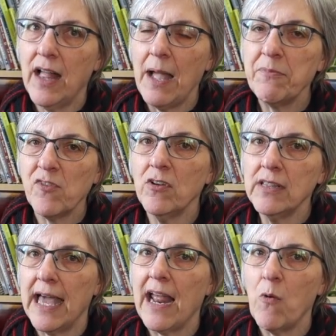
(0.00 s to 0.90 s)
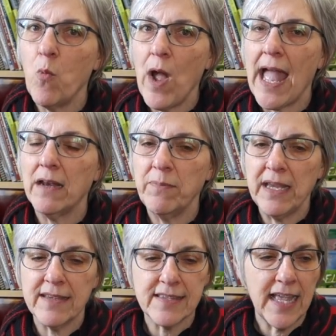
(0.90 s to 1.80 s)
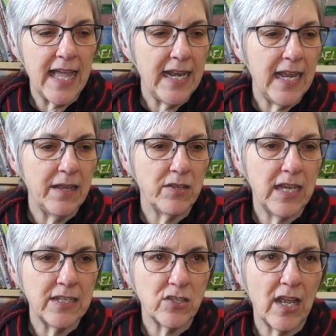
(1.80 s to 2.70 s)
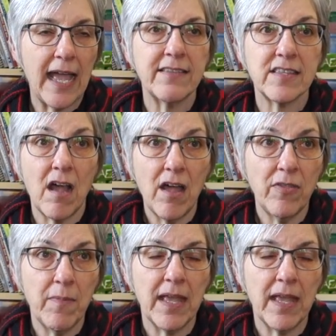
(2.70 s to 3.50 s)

I'm still glad I went because then I saw them